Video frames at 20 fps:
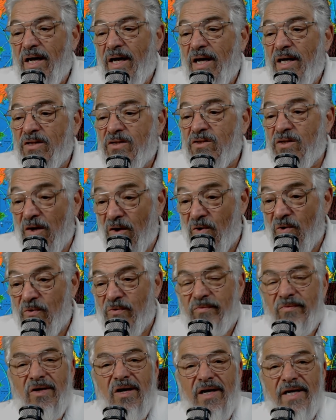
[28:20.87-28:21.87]
So,
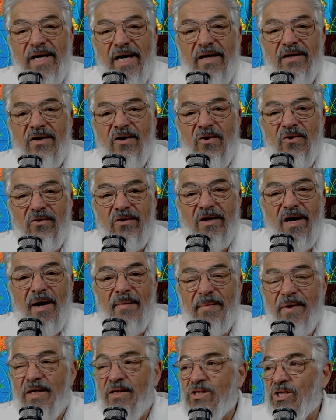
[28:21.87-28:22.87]
on that note, I'm
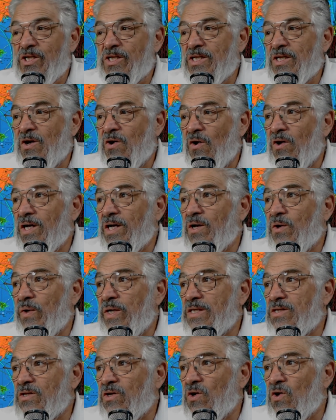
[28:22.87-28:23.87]
going to just call it
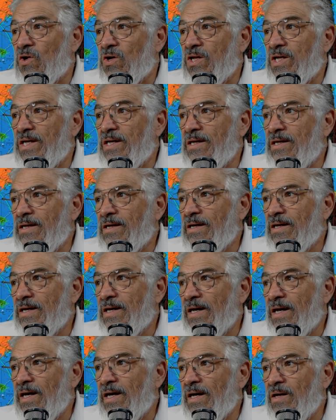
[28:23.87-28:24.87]
quits early
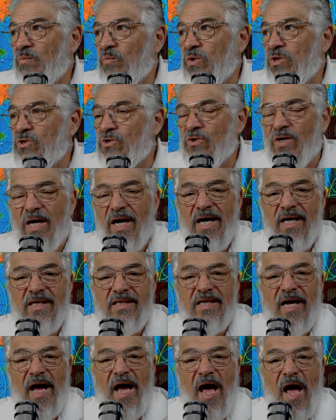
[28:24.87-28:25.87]
and wish you
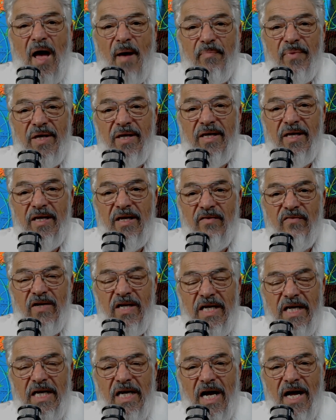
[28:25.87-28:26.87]
guys a happy
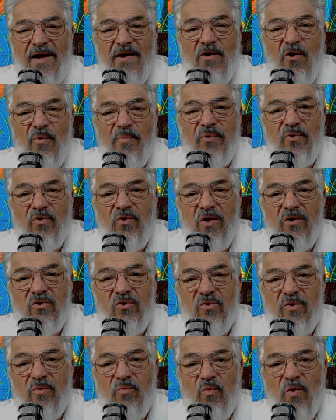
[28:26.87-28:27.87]
evening. I hope you're all
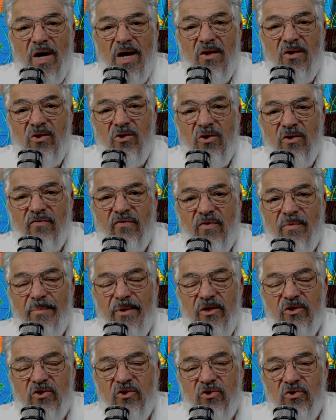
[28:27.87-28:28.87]
doing well. Look for
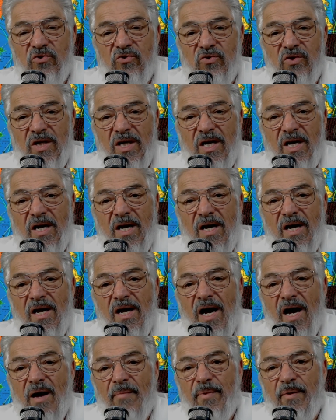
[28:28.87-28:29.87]
me soon.
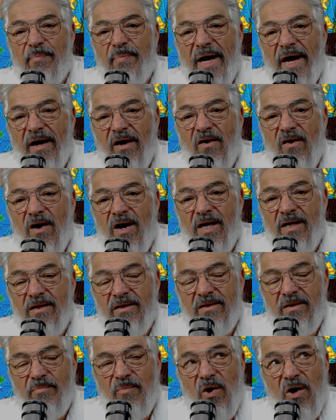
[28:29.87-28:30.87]
I'll be back on.
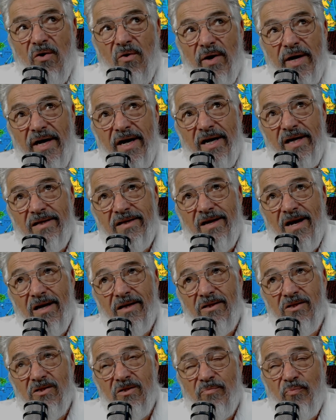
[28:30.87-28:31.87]
Tomorrow I got a
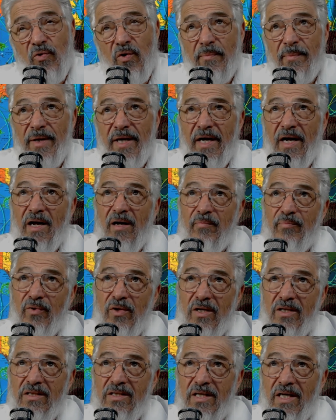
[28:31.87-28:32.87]
doctor's appointment. I got a
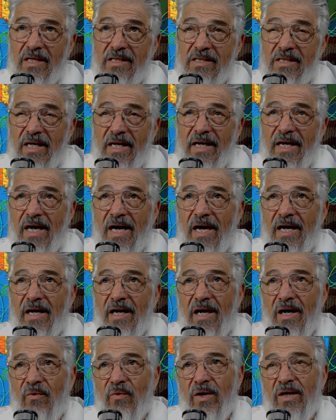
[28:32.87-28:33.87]
blood test. I
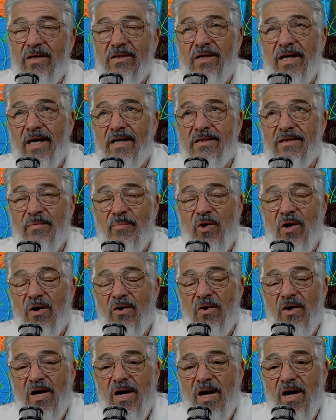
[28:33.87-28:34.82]
got, what else I got tomorrow?